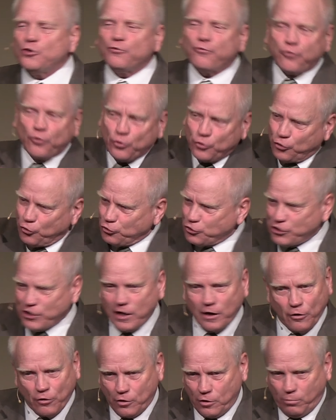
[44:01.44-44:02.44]
you for your
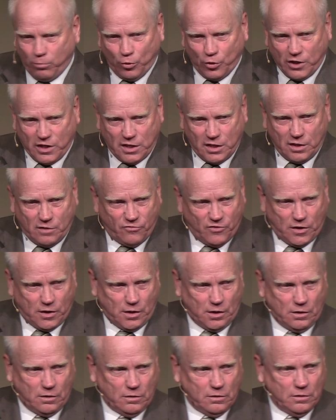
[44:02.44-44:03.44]
charitable
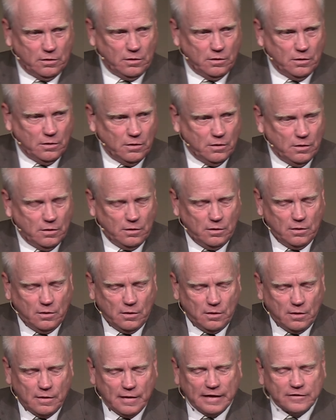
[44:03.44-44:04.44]
giving.
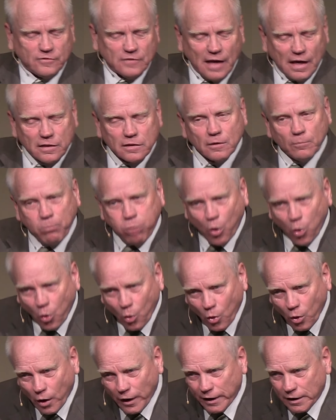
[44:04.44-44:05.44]
That's not the
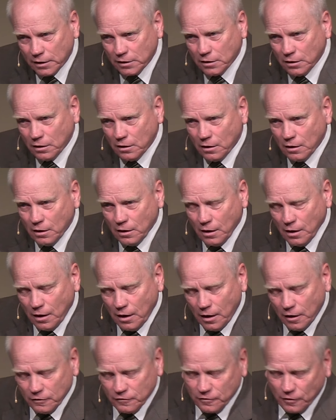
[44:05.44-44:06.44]
point.
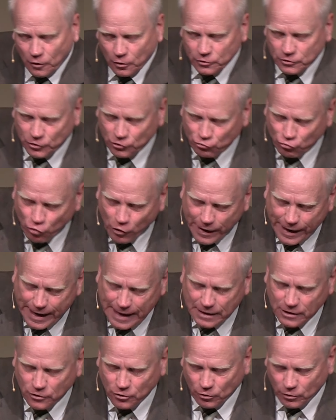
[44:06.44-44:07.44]
And so to
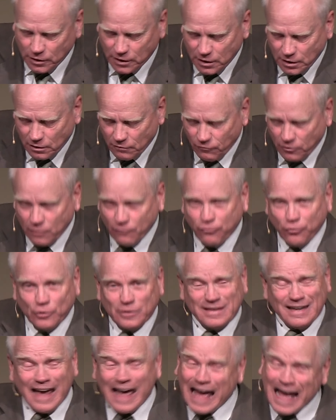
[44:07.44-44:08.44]
track your giving for
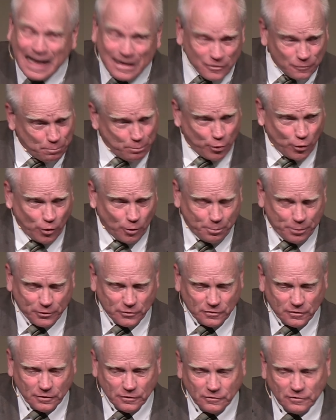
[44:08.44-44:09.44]
tax
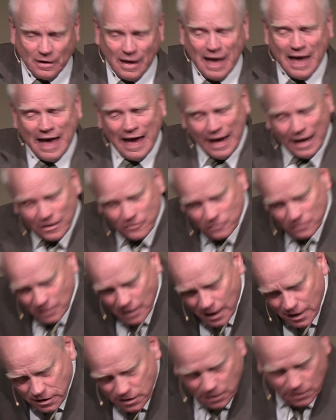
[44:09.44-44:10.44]
purposes has
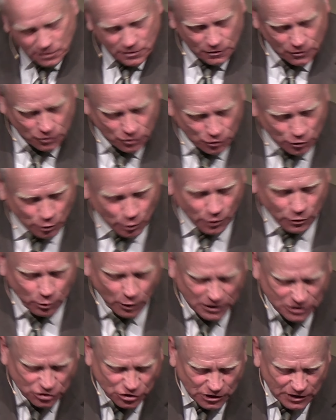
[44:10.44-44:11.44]
nothing to do with
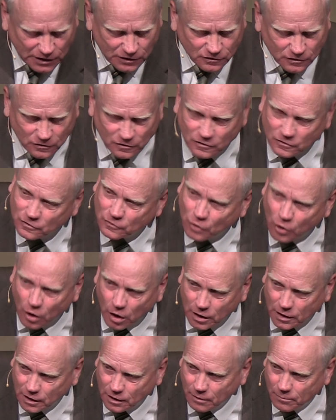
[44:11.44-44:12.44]
what Jesus is
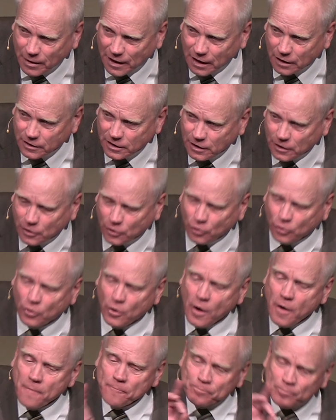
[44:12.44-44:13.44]
talking about
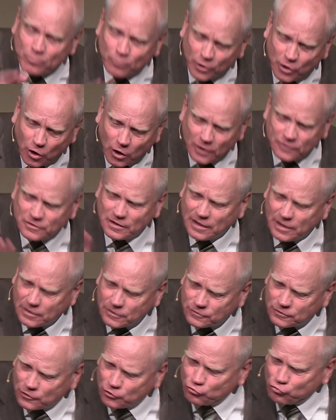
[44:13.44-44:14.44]
here because he
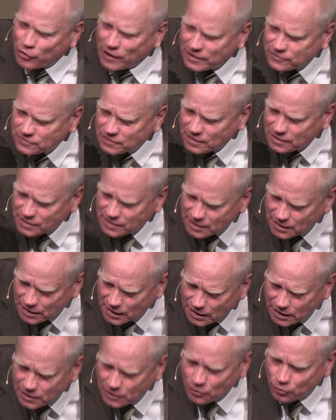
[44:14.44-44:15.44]
is addressing
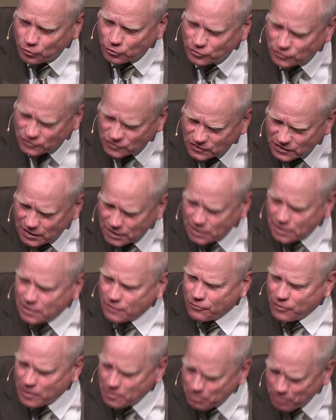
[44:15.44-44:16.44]
the inner sin
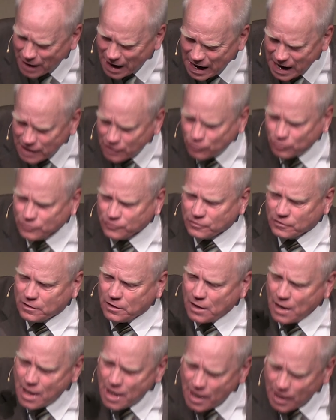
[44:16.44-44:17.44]
of
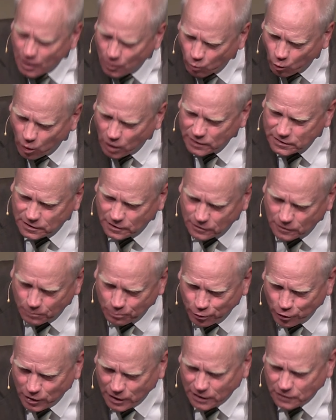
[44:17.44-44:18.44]
hypocrisy and wanting the
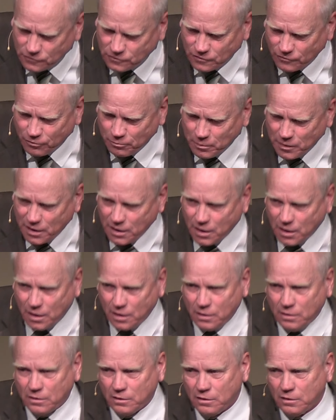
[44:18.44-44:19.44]
praise of
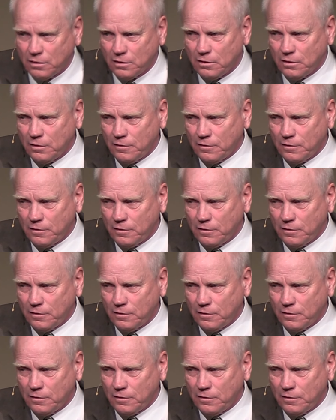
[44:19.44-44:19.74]
men.